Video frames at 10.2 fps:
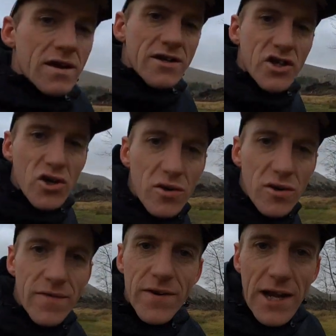It's
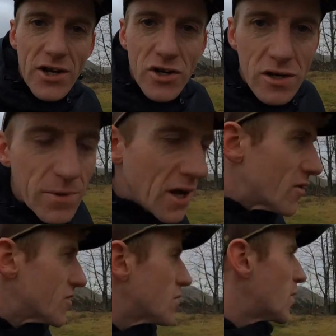so refreshing to be
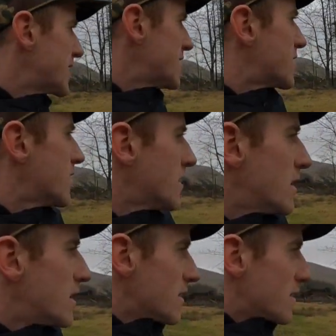out of the wind.
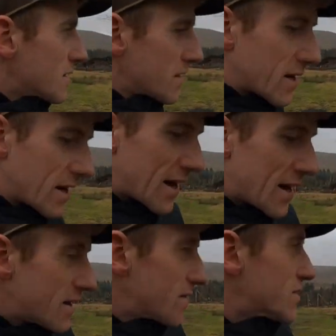Like, I
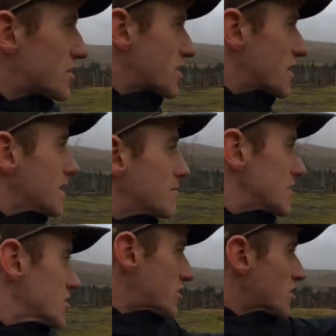can't even describe
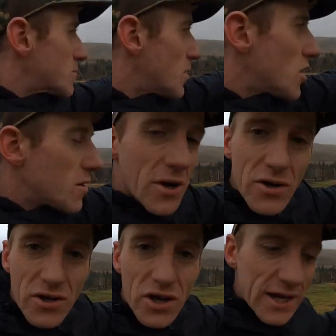it. Just a small
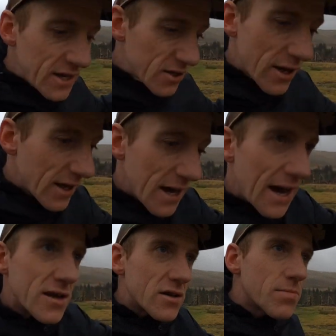amount of trees like
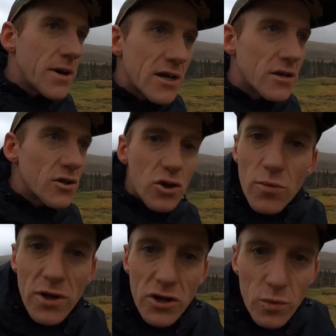that just makes it
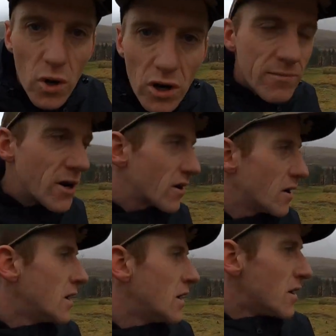so much warmer
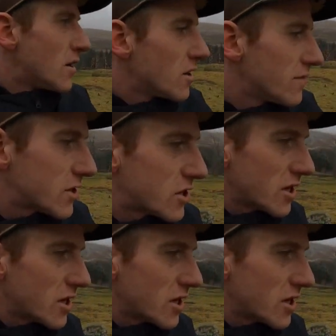all of a